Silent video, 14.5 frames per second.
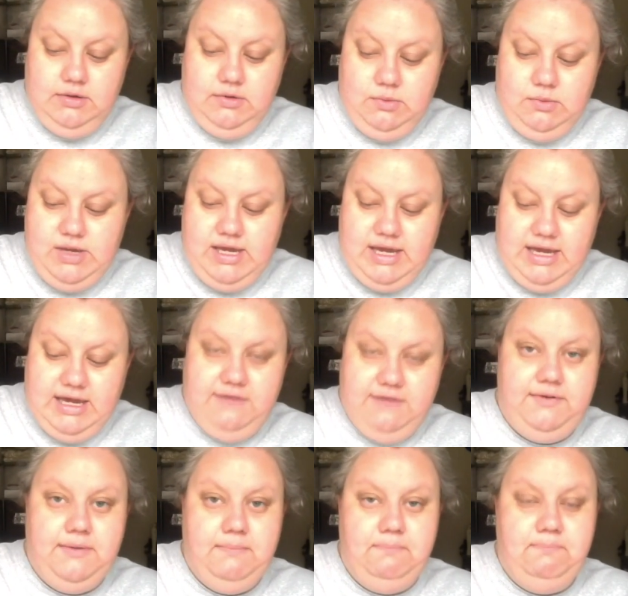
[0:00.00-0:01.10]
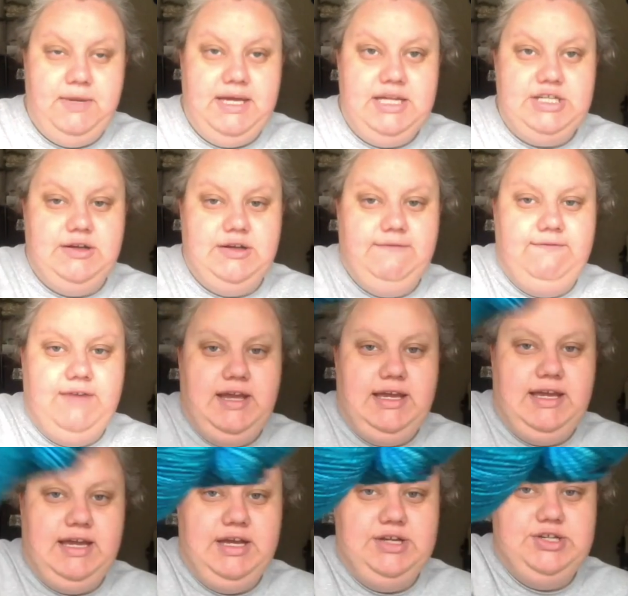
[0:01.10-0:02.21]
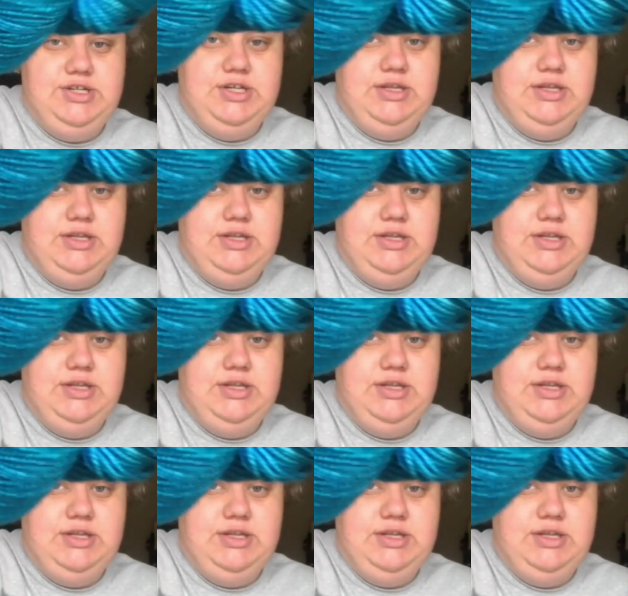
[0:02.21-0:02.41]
We have Beach Vacation.